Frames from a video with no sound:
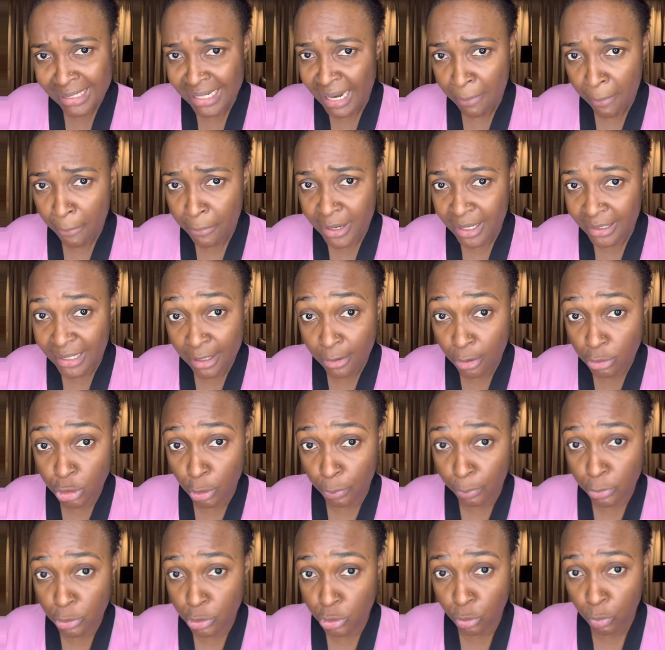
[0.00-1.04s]
And there are people that are
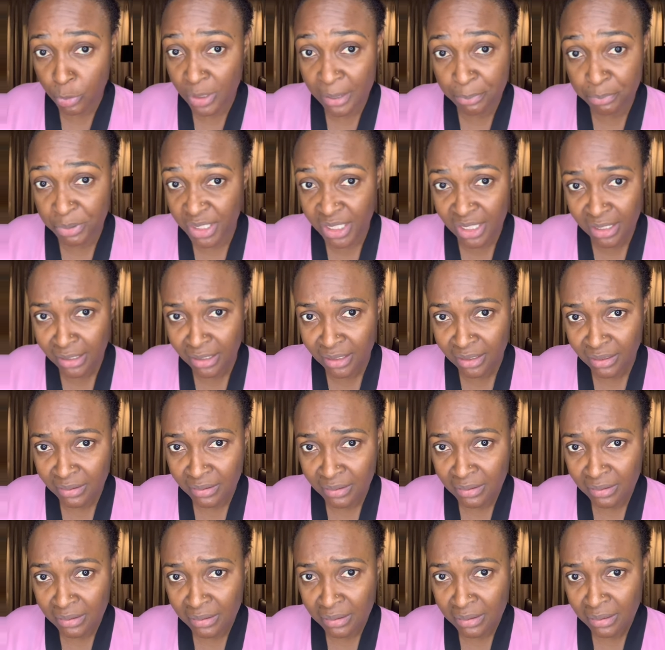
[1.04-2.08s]
not supposed to wear
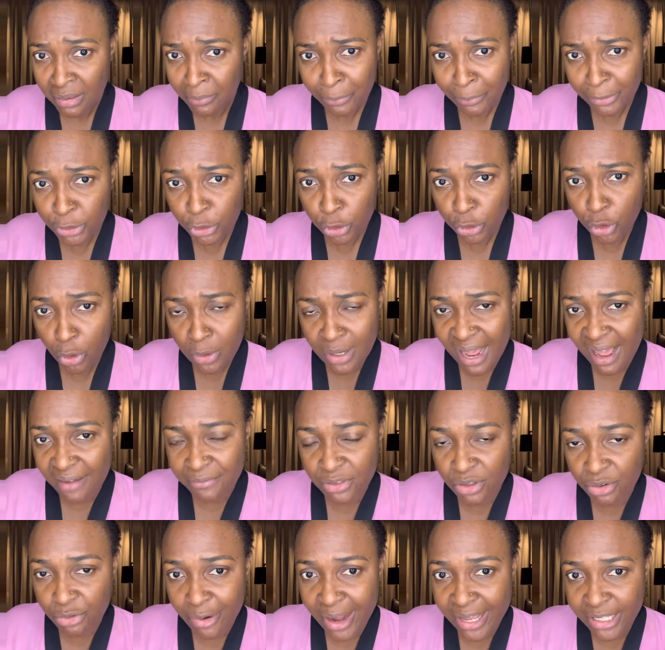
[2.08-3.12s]
bikini. But you don't
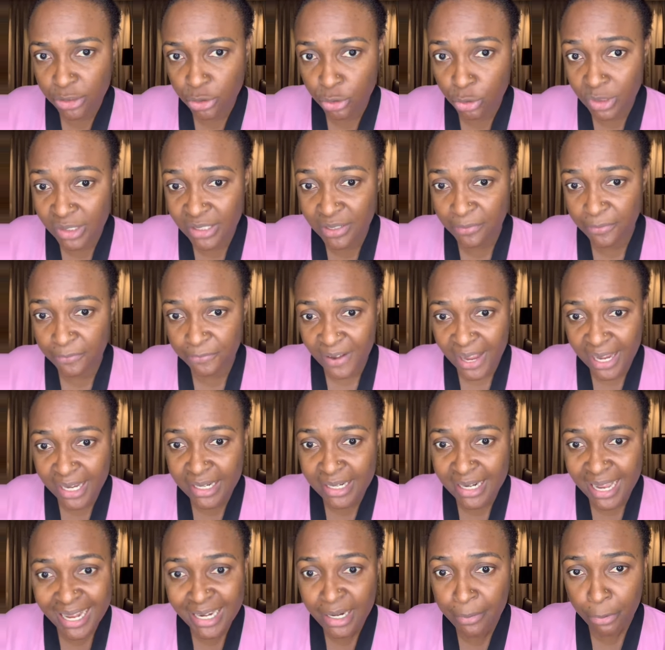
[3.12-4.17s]
have the right to
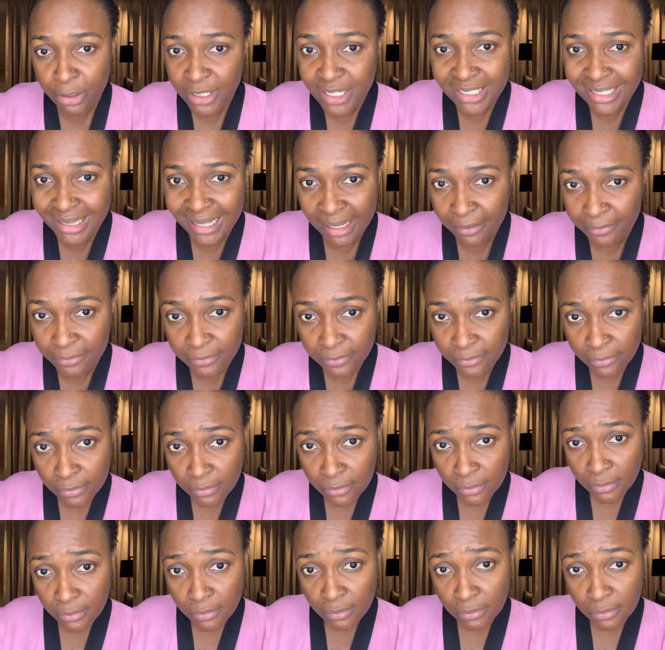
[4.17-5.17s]
define anybody's life.